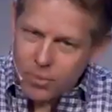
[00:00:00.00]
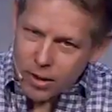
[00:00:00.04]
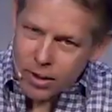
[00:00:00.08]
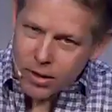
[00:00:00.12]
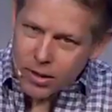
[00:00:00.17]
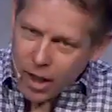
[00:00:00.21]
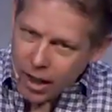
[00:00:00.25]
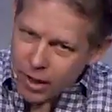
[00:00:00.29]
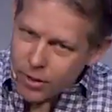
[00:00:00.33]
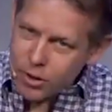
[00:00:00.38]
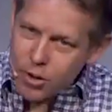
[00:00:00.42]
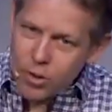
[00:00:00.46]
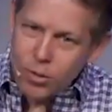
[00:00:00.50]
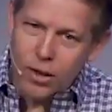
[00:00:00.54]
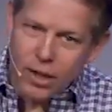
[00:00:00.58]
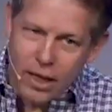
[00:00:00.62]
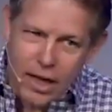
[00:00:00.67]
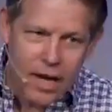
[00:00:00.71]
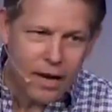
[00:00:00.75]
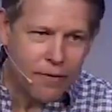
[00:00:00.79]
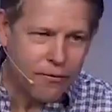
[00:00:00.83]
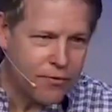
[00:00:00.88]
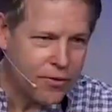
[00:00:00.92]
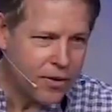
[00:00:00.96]
God, you
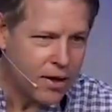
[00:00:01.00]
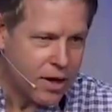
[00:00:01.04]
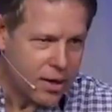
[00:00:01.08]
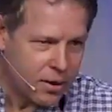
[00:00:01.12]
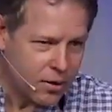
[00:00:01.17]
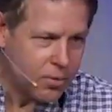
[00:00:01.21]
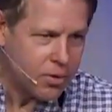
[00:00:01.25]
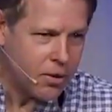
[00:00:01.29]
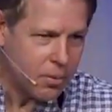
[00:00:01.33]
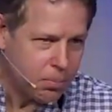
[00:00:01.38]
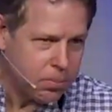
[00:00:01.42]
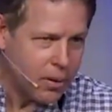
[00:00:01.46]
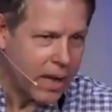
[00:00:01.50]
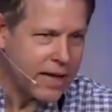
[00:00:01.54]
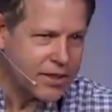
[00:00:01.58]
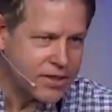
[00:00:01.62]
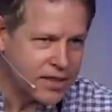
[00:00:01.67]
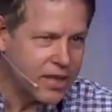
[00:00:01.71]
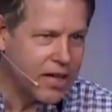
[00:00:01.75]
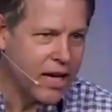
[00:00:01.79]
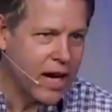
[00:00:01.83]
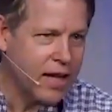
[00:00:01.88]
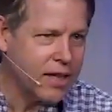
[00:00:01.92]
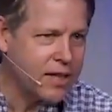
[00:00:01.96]
live and the
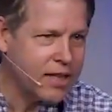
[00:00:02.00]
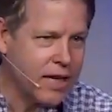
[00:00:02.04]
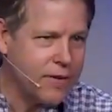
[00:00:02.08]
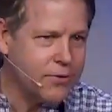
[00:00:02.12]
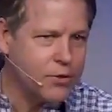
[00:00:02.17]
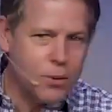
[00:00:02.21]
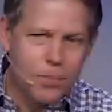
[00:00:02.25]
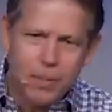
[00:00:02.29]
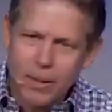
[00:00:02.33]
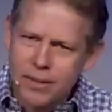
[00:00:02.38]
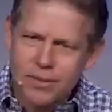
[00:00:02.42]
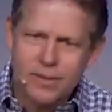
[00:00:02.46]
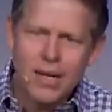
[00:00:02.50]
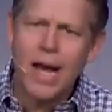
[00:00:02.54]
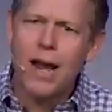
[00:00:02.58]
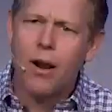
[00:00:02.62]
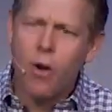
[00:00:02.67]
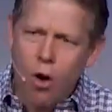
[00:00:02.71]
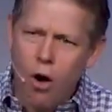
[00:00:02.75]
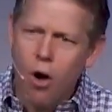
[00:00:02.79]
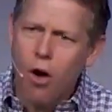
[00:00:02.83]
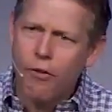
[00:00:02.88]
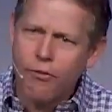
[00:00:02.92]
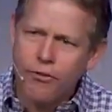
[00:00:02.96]
blessing God gives you, but it's not
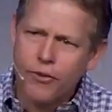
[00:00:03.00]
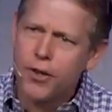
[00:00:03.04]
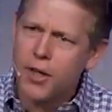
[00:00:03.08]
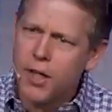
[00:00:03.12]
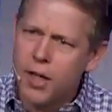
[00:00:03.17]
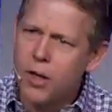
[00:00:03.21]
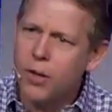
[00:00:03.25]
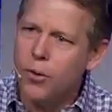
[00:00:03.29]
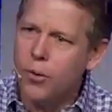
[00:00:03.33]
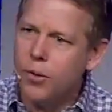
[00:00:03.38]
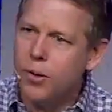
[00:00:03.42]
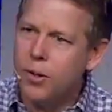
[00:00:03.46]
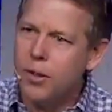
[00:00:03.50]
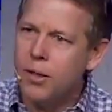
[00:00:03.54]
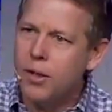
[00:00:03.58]
all for you.